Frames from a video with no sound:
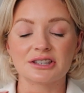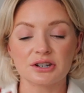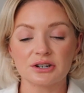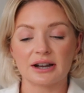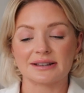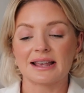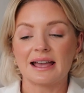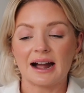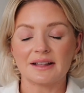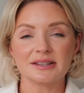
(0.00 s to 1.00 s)
so nice.
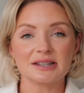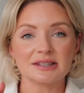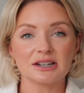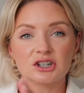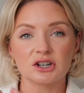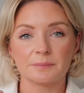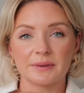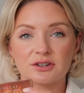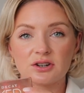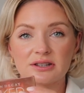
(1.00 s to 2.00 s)
And this is such,
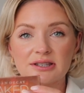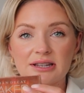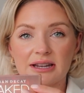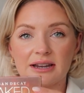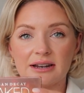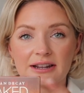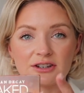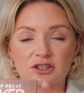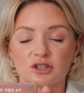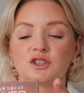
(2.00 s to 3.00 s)
as you can see, like
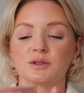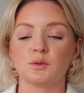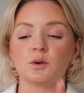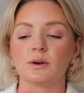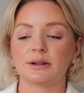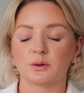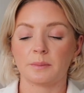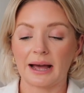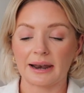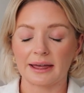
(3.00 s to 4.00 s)
just a small little
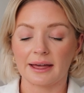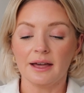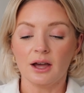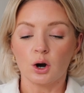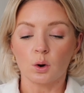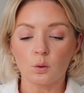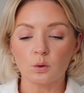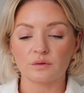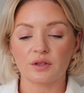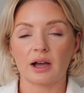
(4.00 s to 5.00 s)
palette.
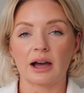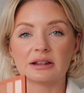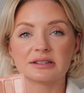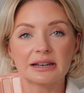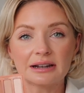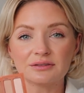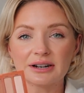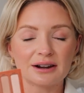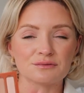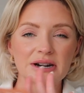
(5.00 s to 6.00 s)
All of the colours are
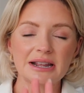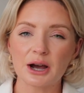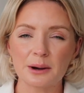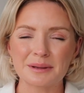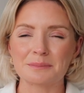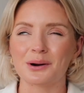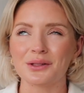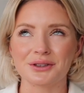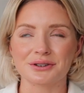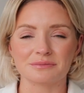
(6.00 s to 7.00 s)
lovely. I really can't be
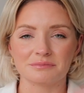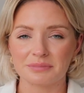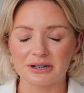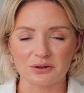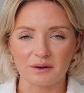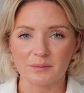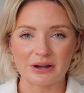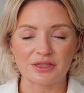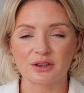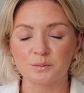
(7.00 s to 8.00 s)
bothered and be doing
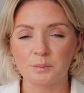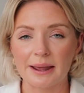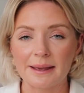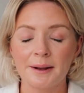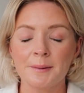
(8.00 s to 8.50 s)
with those big